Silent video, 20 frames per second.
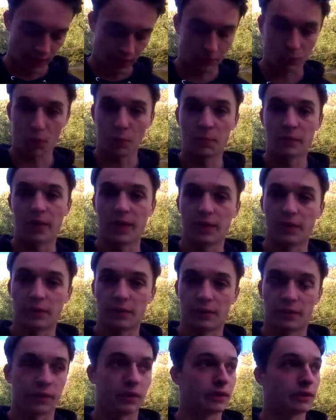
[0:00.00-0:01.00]
I'm open to
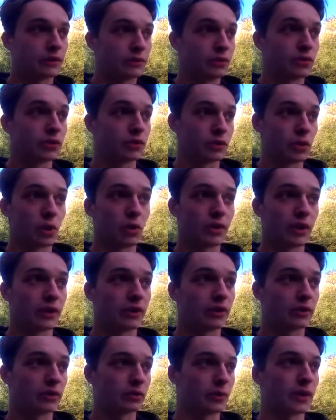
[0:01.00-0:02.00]
anything. It's really cold
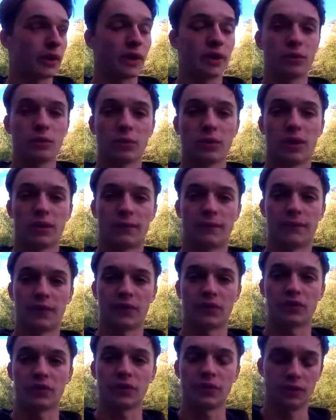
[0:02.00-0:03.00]
out here, so I can't do a lot of
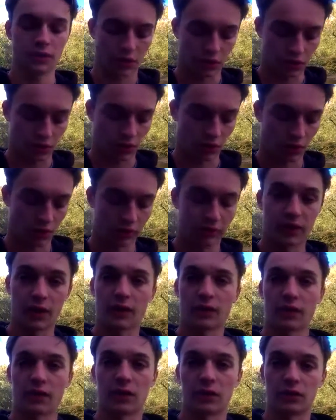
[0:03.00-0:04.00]
fishing all day
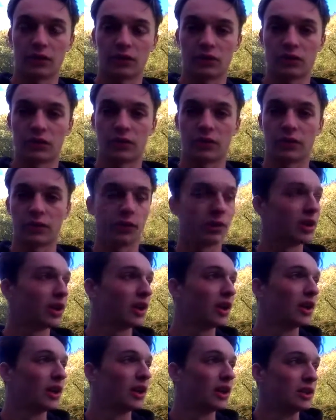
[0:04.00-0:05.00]
like I usually do.
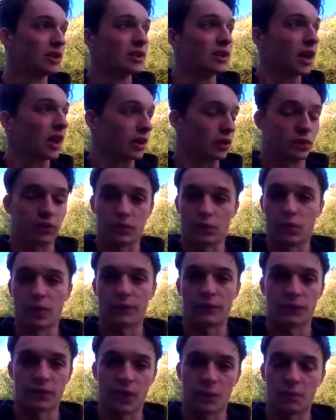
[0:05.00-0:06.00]
I can only
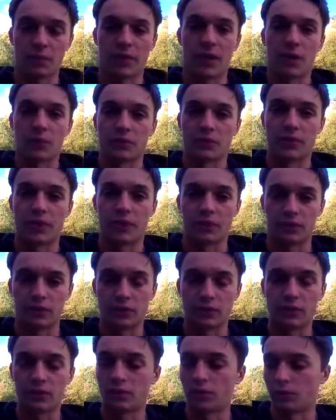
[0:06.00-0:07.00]
go out for a couple hours now
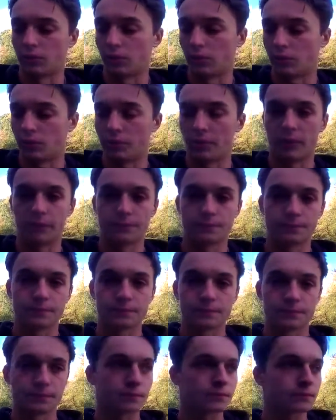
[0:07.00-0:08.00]
since it's so cold, but
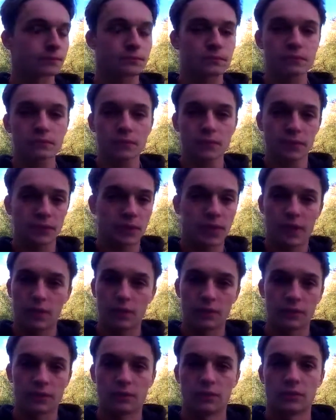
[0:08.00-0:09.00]
yeah,
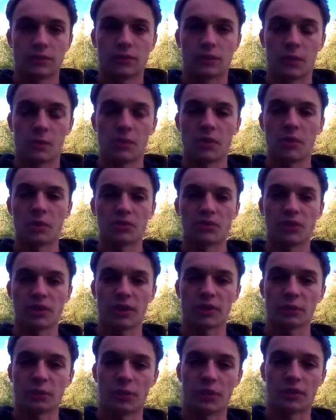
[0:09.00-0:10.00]
let me know what you
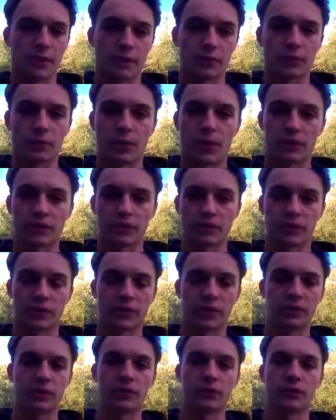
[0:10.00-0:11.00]
guys want. Thanks for watching, and
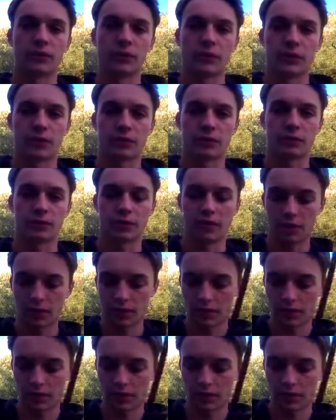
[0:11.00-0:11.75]
stay tuned for the next one.